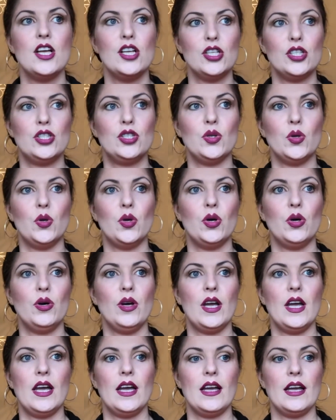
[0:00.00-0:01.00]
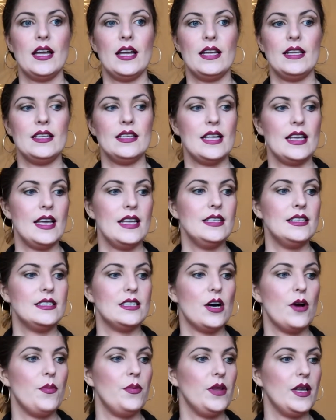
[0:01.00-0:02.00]
So it ended
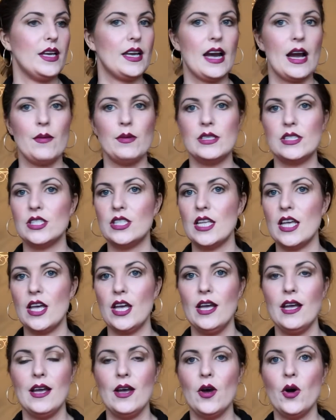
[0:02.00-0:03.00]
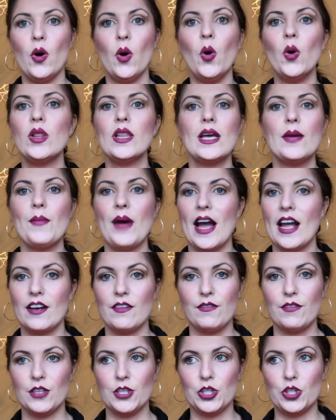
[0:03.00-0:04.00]
up like I was the only
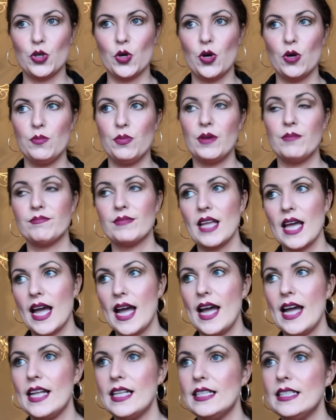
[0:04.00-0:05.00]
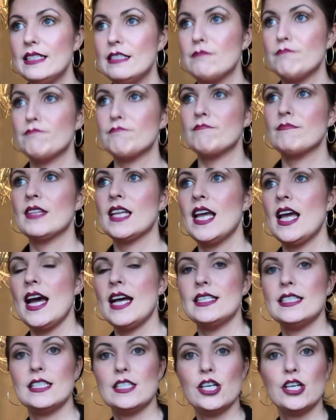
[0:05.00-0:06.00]
man for the job, and
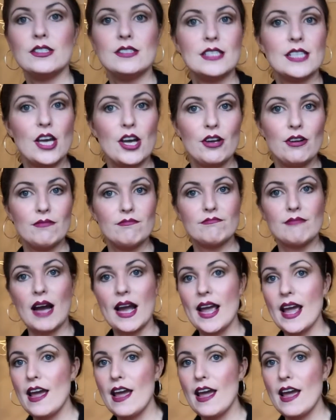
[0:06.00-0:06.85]
as it turns out, my